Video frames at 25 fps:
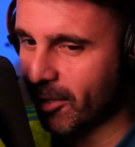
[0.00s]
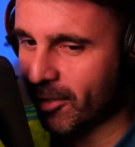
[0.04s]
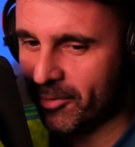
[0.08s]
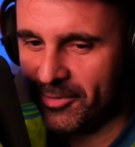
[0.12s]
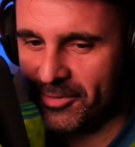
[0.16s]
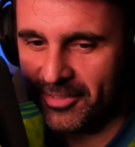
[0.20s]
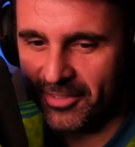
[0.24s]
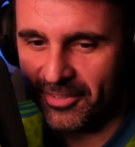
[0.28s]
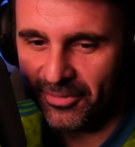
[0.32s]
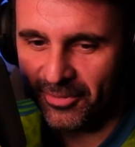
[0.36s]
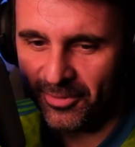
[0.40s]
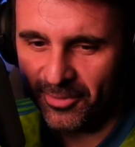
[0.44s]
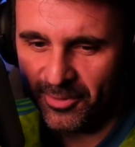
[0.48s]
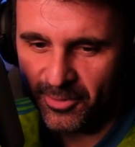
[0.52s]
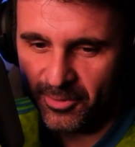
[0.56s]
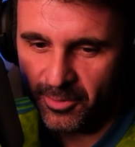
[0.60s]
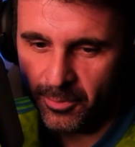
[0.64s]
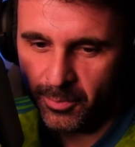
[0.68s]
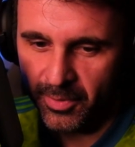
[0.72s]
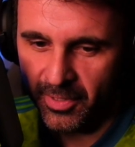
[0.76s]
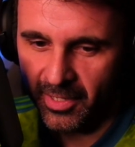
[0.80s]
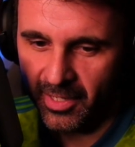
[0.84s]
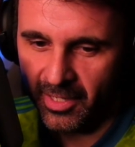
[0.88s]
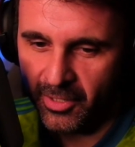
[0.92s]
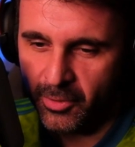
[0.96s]
This, the
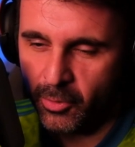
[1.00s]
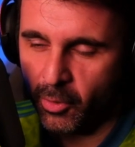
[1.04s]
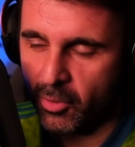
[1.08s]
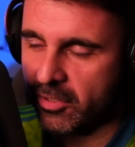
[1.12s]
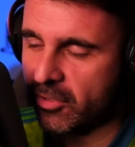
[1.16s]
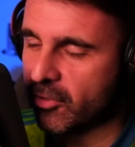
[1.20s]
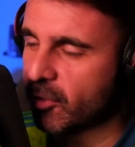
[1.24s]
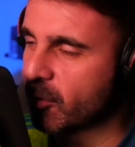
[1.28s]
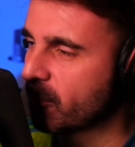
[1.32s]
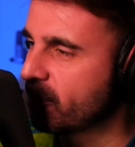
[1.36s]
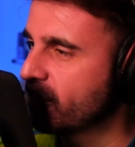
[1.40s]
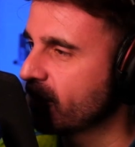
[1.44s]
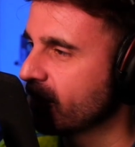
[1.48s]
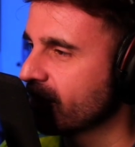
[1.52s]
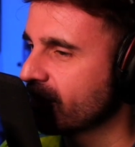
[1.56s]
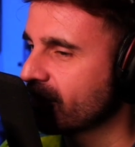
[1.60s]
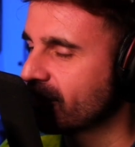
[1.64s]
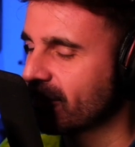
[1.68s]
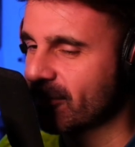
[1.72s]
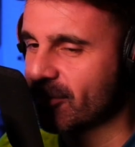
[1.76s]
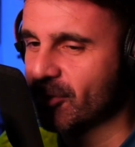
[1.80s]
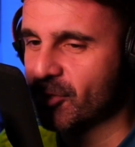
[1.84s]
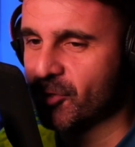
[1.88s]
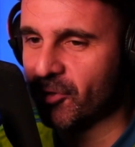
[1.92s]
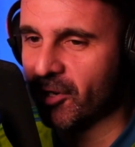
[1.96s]
big quarter note pulse
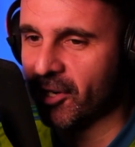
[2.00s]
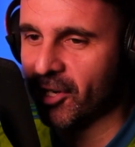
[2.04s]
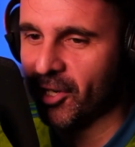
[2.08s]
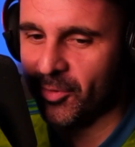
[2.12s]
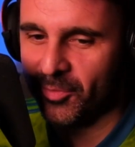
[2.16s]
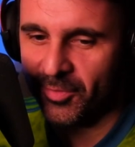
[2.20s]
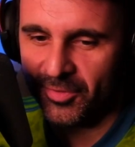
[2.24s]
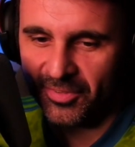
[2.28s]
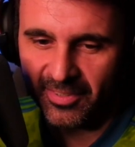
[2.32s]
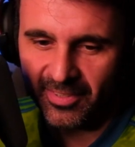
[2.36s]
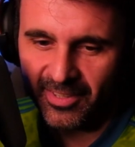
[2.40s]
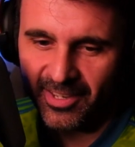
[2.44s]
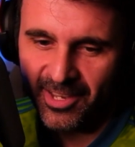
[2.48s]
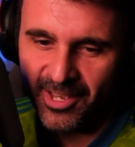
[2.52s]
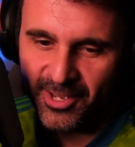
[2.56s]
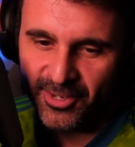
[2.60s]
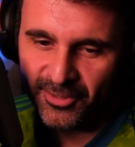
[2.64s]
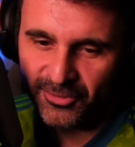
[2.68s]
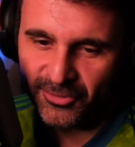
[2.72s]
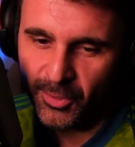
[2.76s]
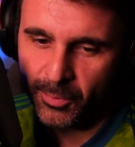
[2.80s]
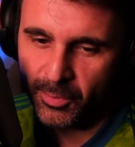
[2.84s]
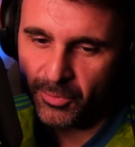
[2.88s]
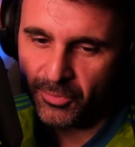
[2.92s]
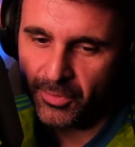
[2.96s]
and the drums.
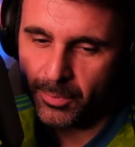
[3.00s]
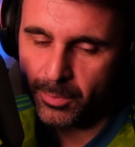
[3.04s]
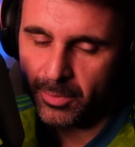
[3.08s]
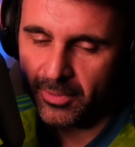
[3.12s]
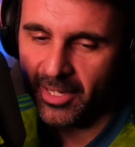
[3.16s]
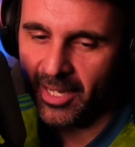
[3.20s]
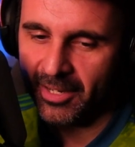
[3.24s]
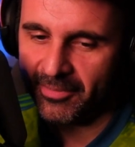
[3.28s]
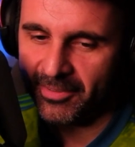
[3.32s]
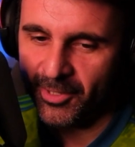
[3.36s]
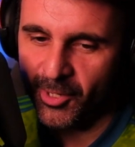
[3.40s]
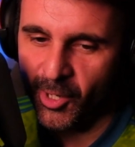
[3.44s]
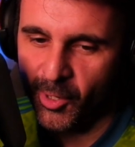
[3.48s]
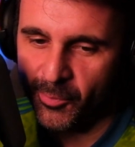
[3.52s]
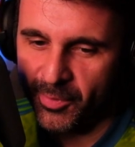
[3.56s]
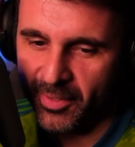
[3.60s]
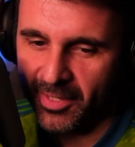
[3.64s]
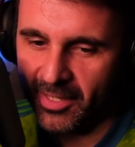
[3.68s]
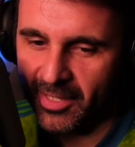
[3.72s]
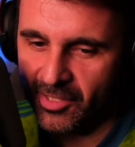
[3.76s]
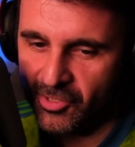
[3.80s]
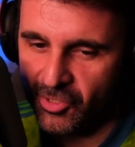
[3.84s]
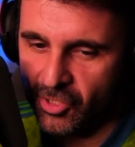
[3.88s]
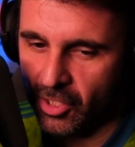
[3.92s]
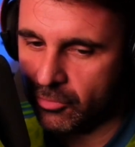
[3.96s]
Super, super heavy
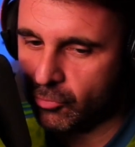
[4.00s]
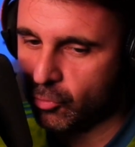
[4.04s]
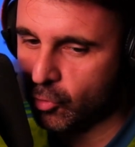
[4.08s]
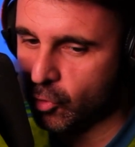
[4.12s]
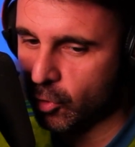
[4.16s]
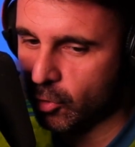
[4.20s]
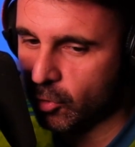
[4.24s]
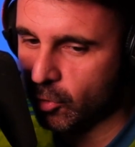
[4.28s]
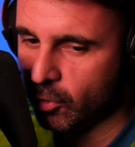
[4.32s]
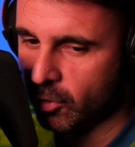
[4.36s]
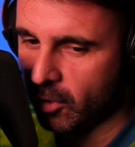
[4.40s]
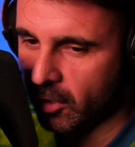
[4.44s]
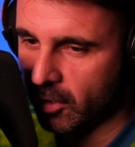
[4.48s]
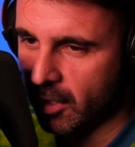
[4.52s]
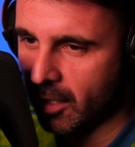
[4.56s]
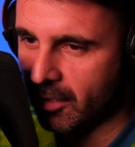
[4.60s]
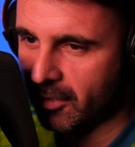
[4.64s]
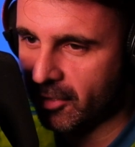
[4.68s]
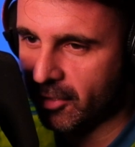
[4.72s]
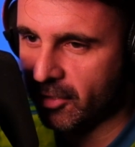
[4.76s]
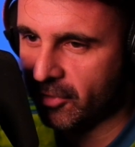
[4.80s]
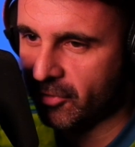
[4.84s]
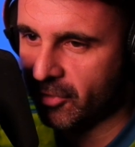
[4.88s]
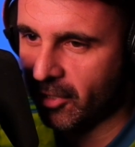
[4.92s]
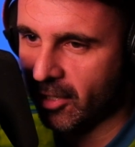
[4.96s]
open
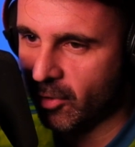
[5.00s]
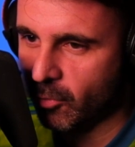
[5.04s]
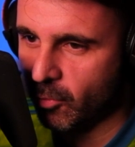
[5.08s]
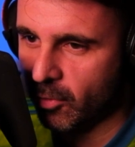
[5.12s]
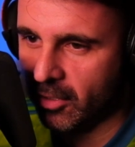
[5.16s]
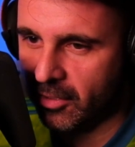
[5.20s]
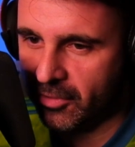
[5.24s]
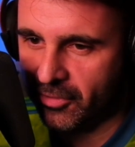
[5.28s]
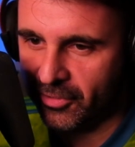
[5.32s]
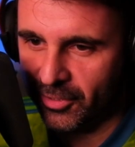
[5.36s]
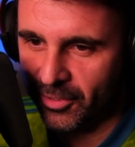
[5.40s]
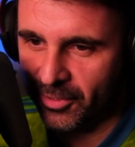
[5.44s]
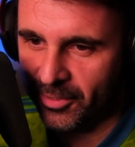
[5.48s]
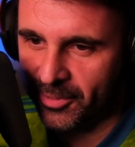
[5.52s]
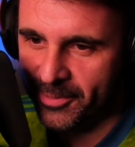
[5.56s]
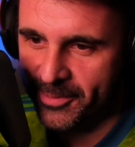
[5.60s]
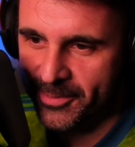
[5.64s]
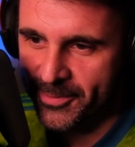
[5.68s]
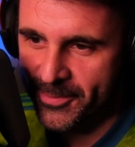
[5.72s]
guitar work too.